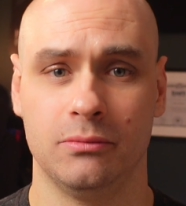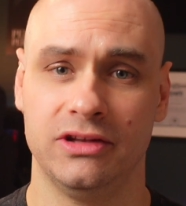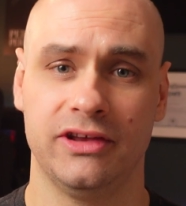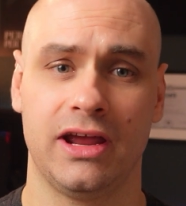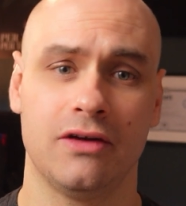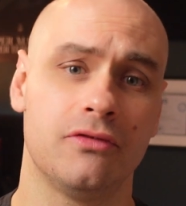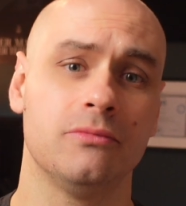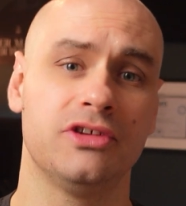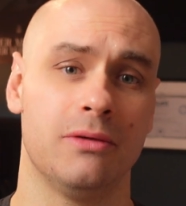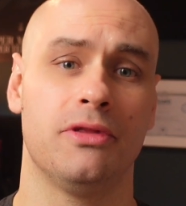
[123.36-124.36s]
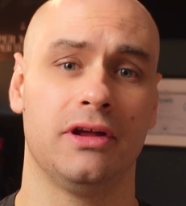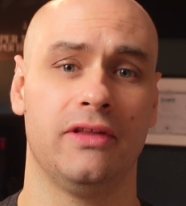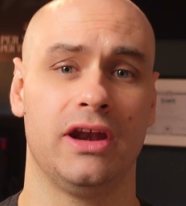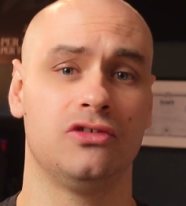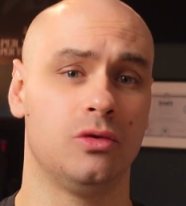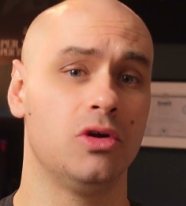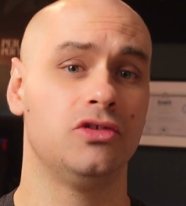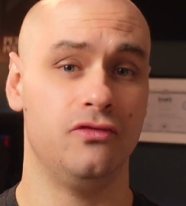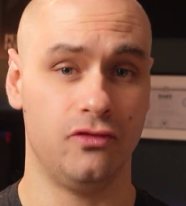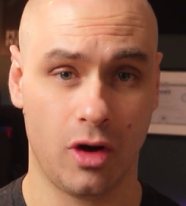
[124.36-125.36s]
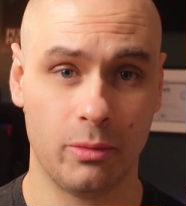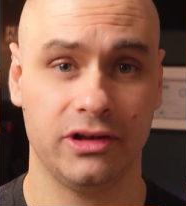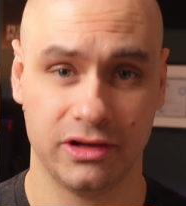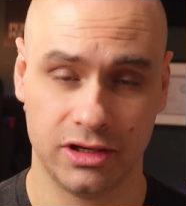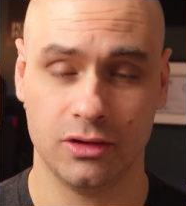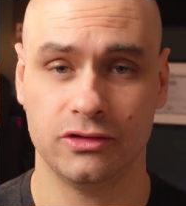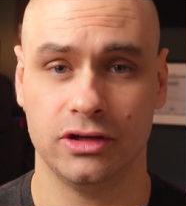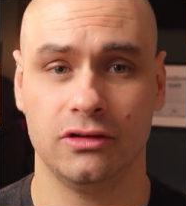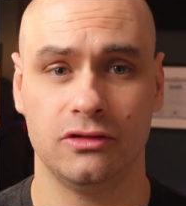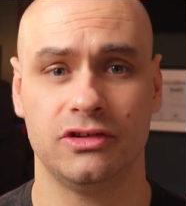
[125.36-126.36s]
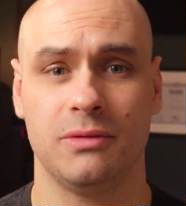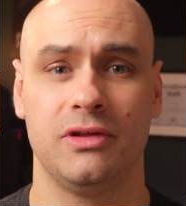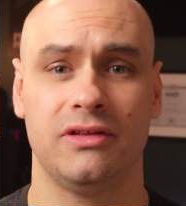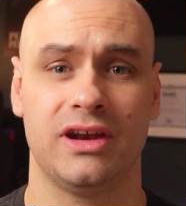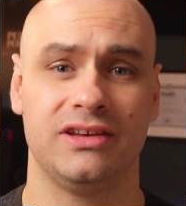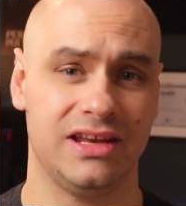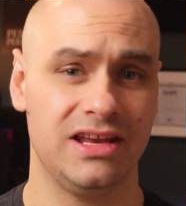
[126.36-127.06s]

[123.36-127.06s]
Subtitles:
be taken from something that is almost vomit-inducing to something that is